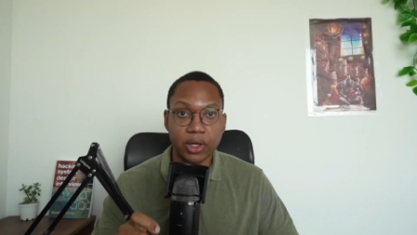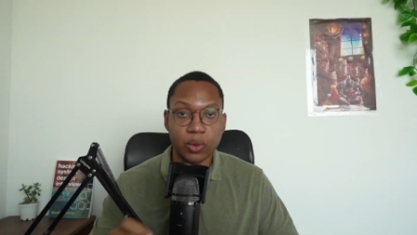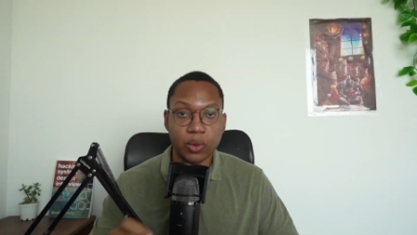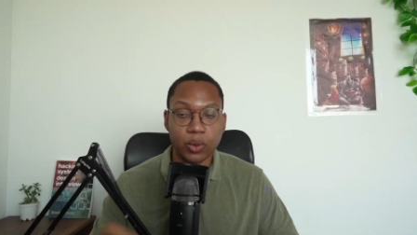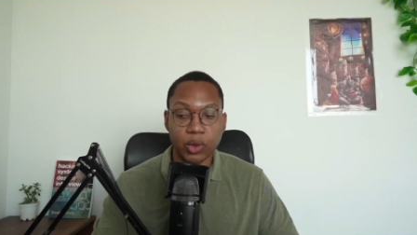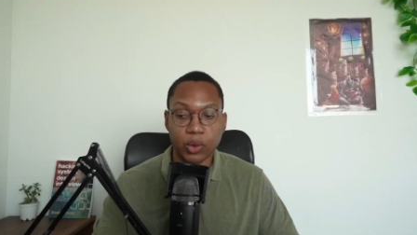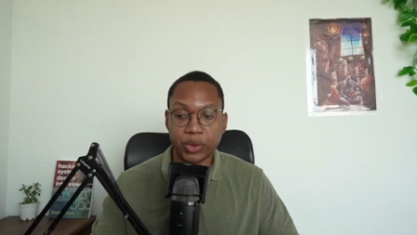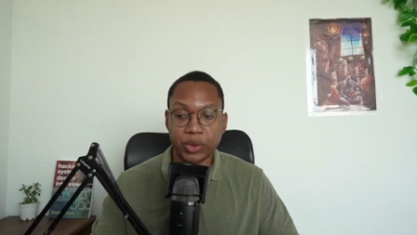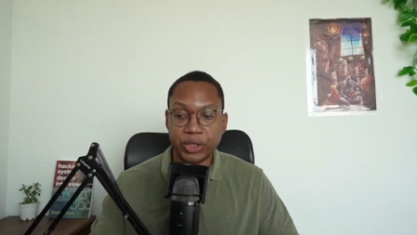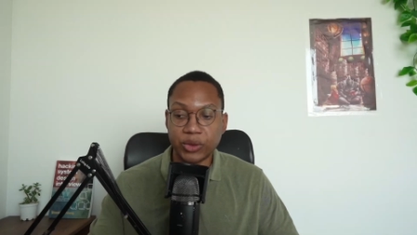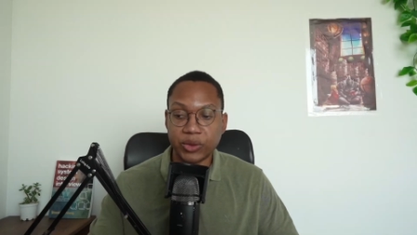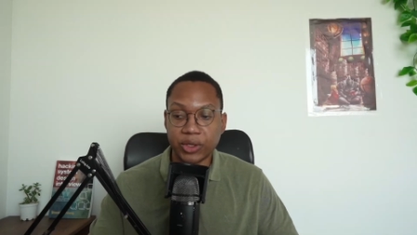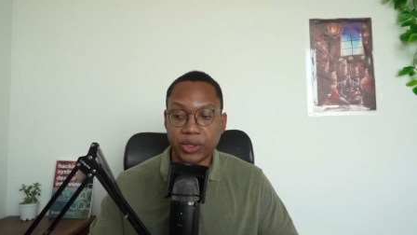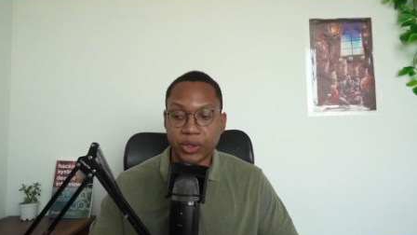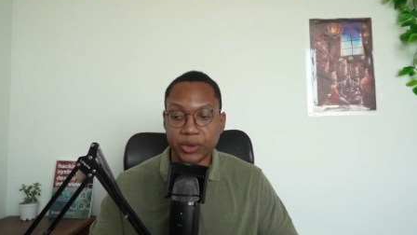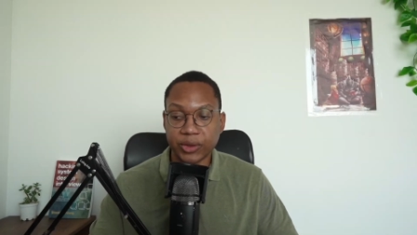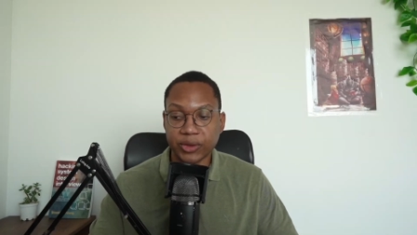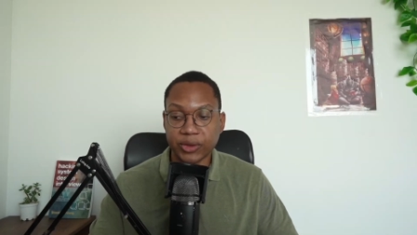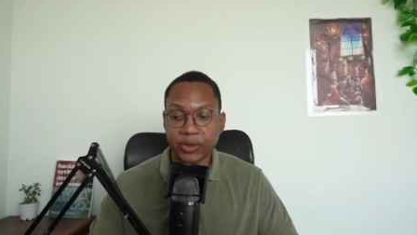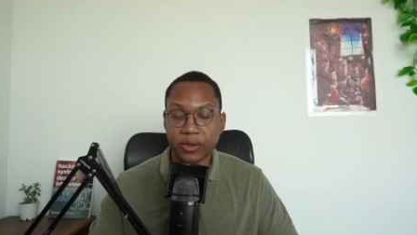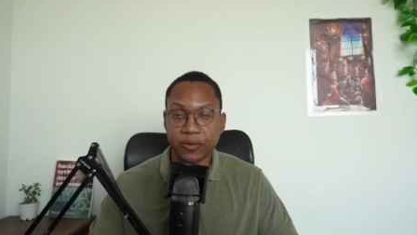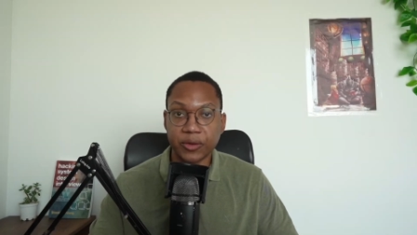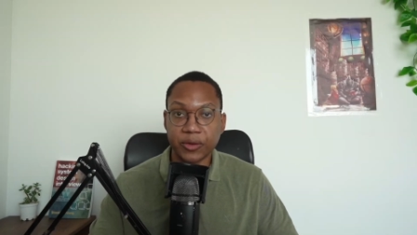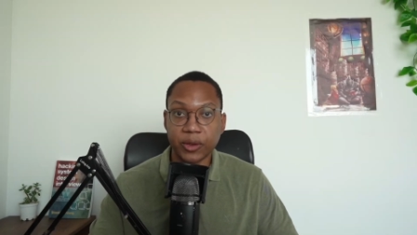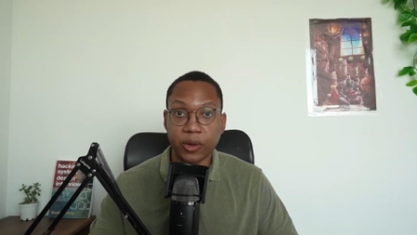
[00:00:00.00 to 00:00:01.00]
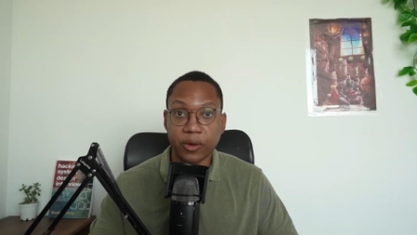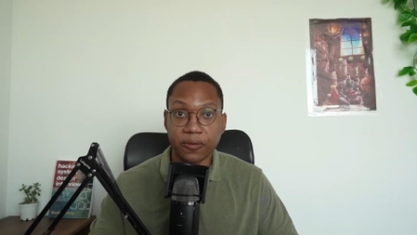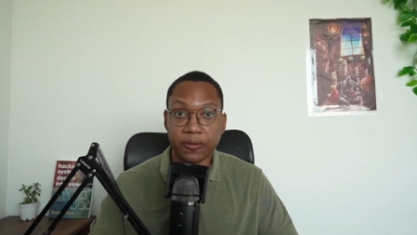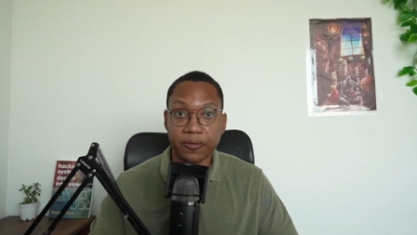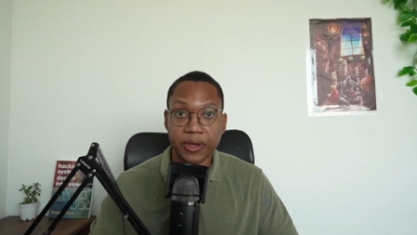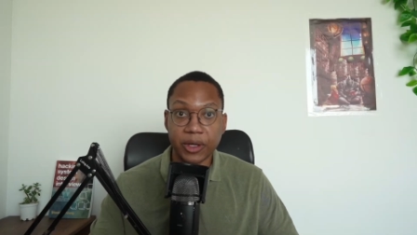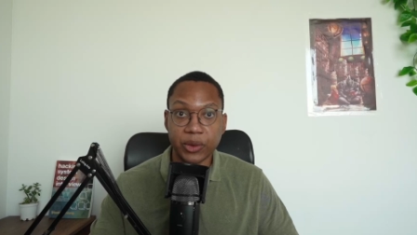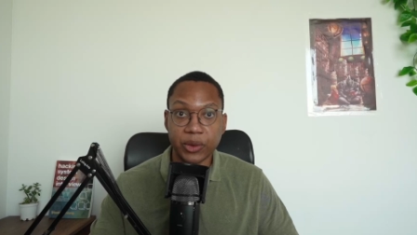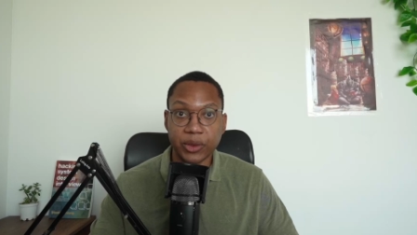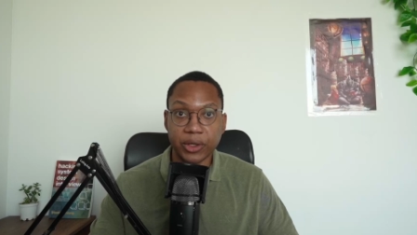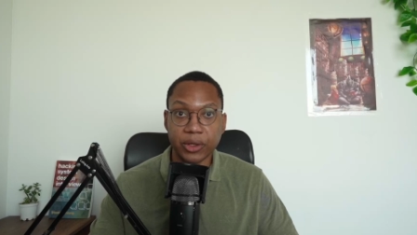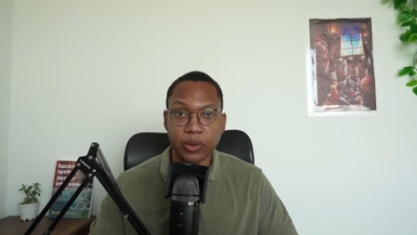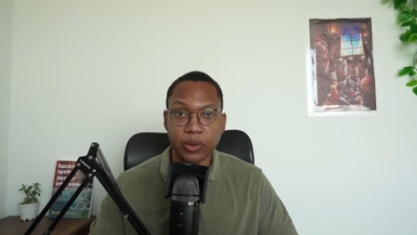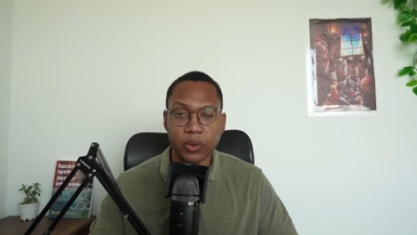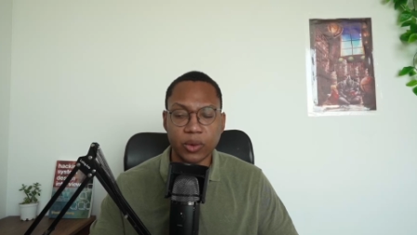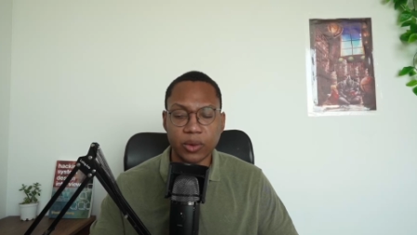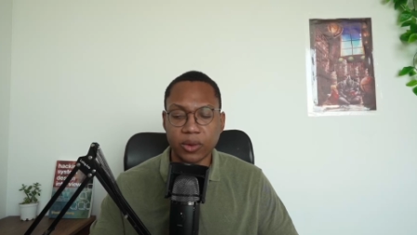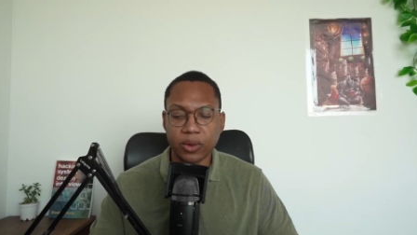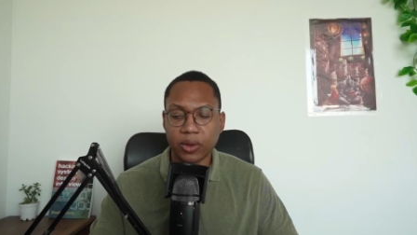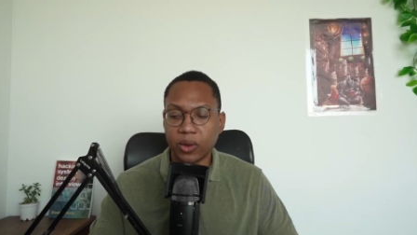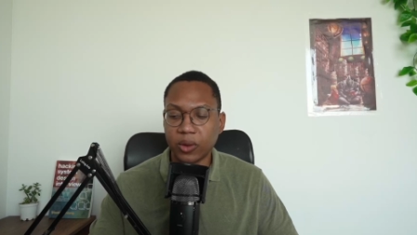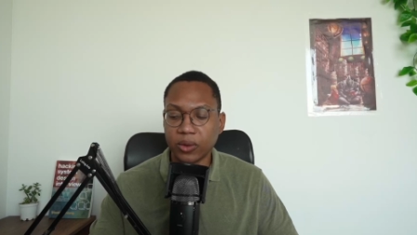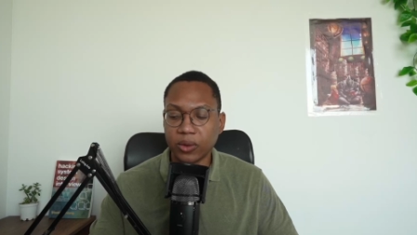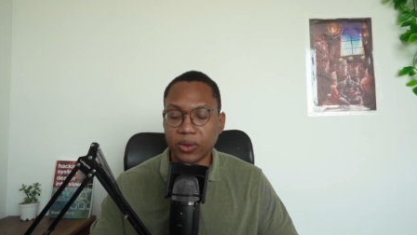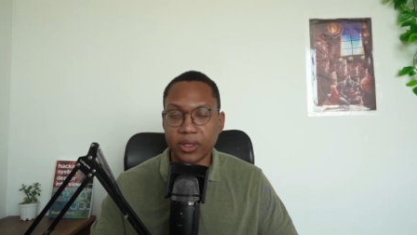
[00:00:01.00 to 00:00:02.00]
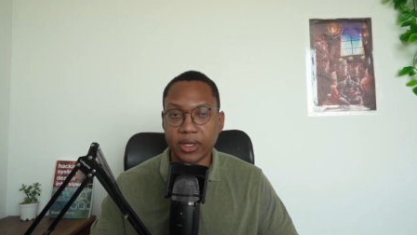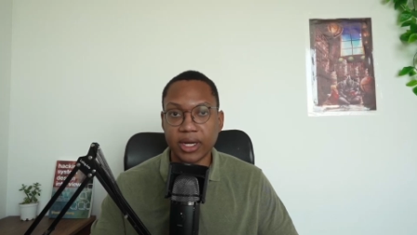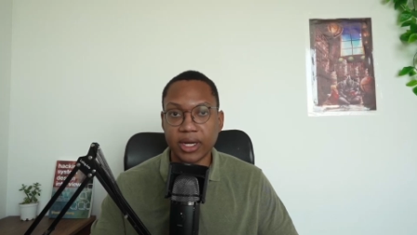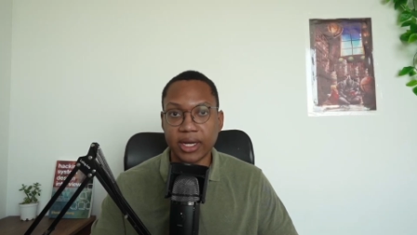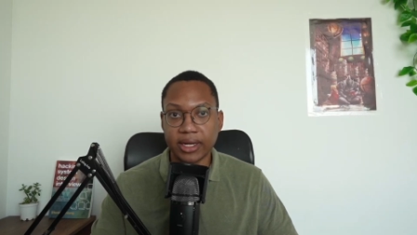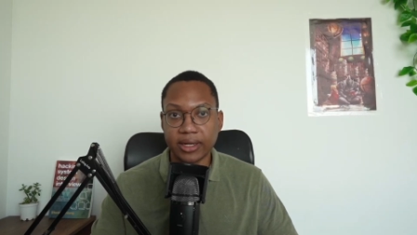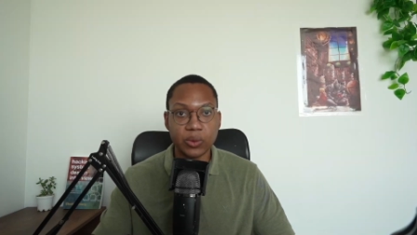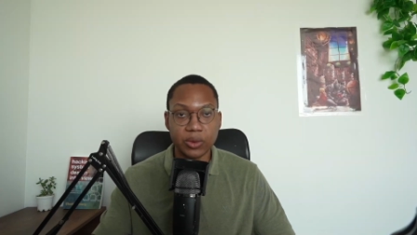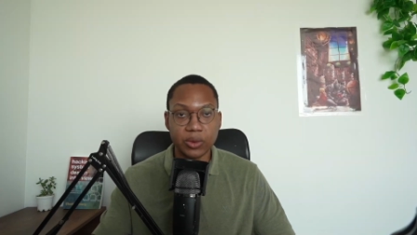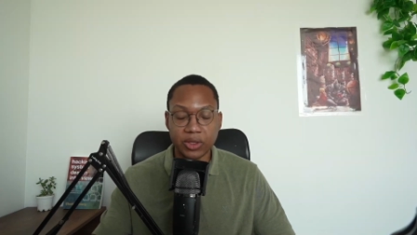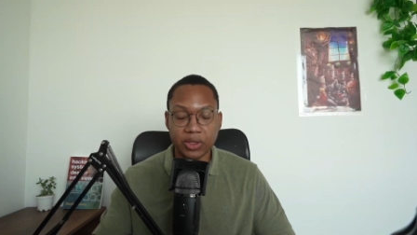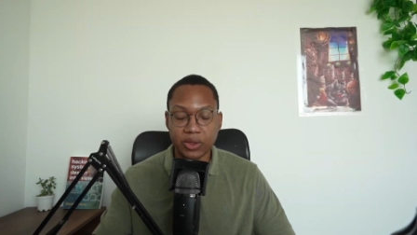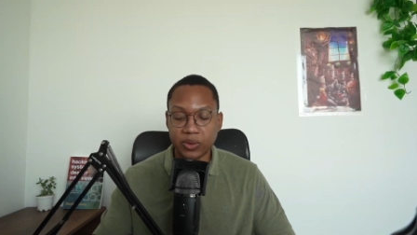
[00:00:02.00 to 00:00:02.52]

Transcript: where when you tell yourself you're a failure, well, hold on,